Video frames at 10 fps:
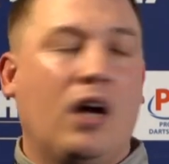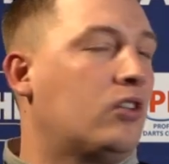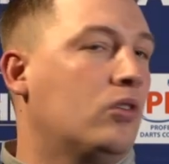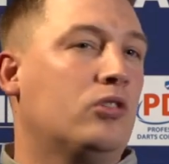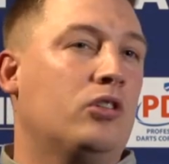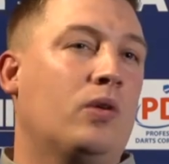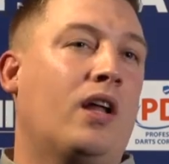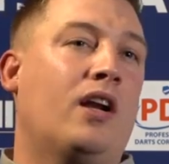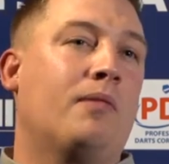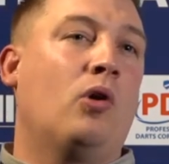I don't do
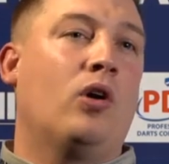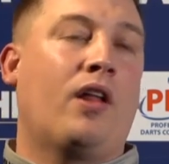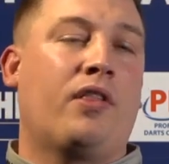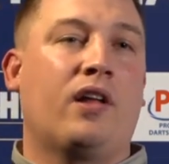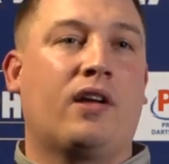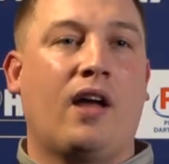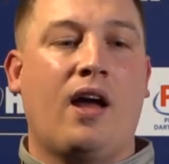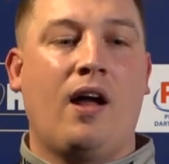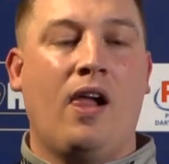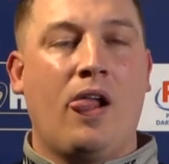that anymore, and I think
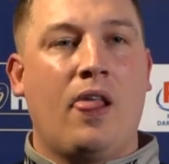I've